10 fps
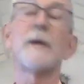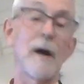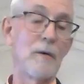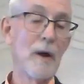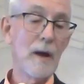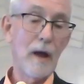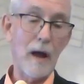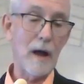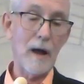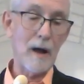You know, uh,
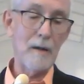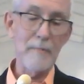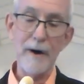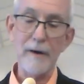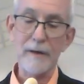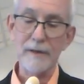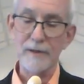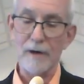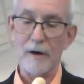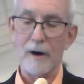uh,
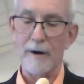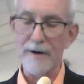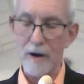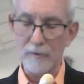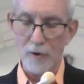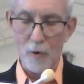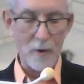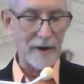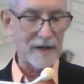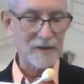Americans are, are
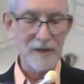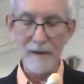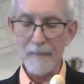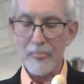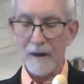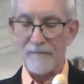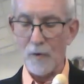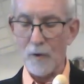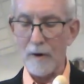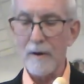notorious
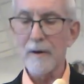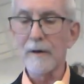for